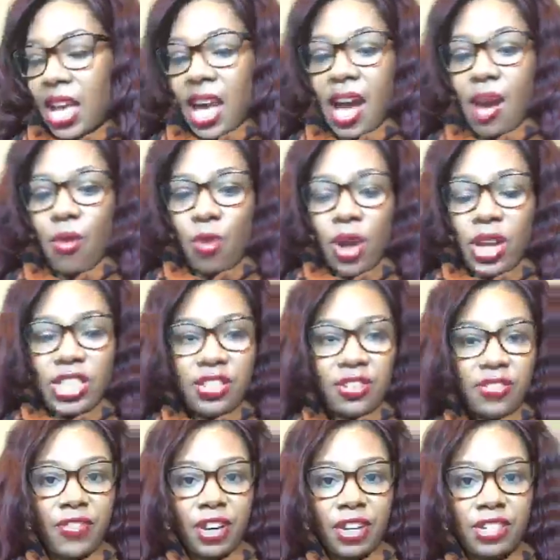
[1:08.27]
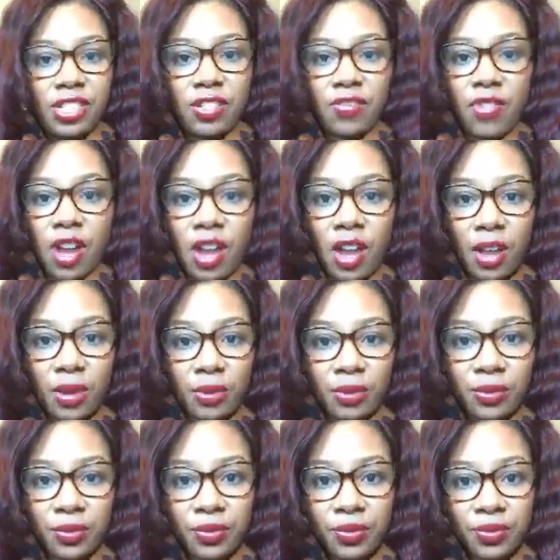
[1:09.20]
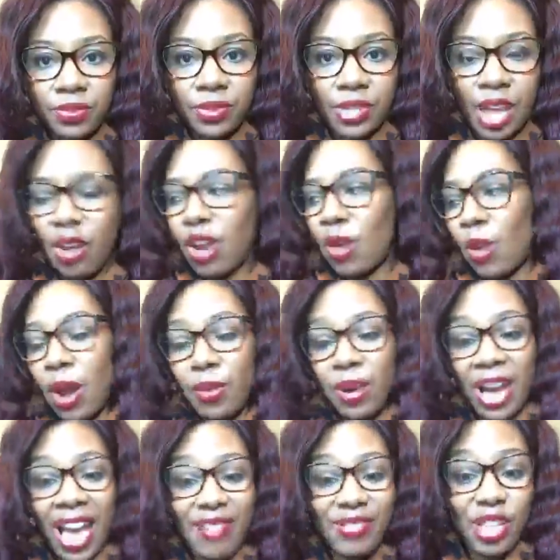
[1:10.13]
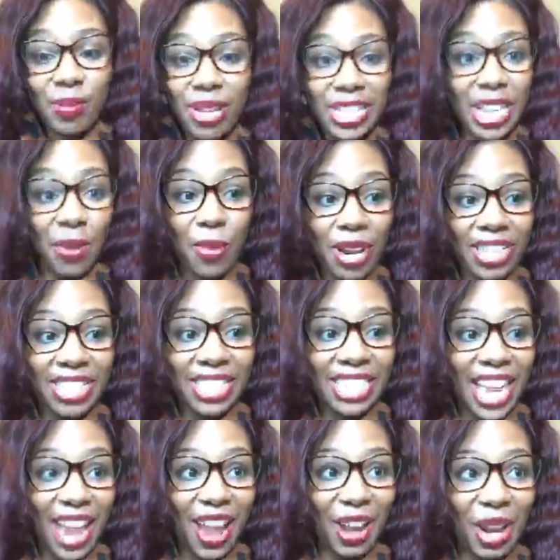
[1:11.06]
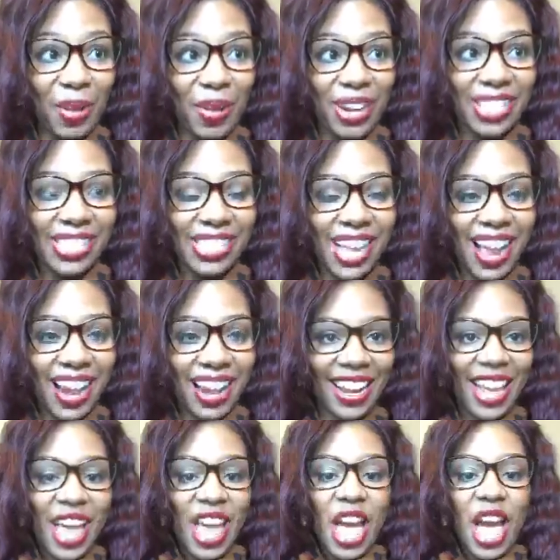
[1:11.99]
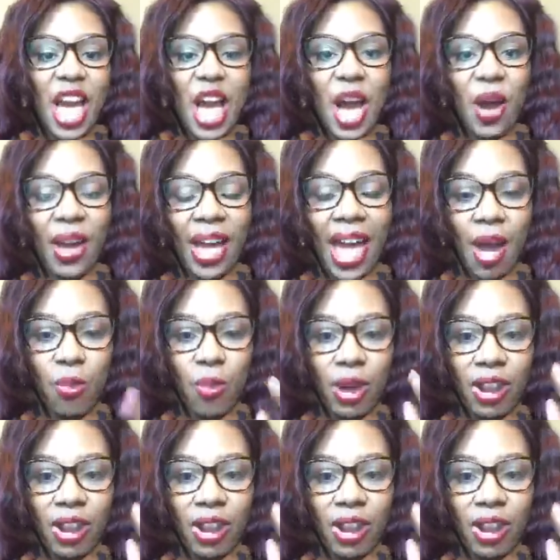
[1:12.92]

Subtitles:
I don't know where I want, I have so much I want to share. I don't know where to start. Okay.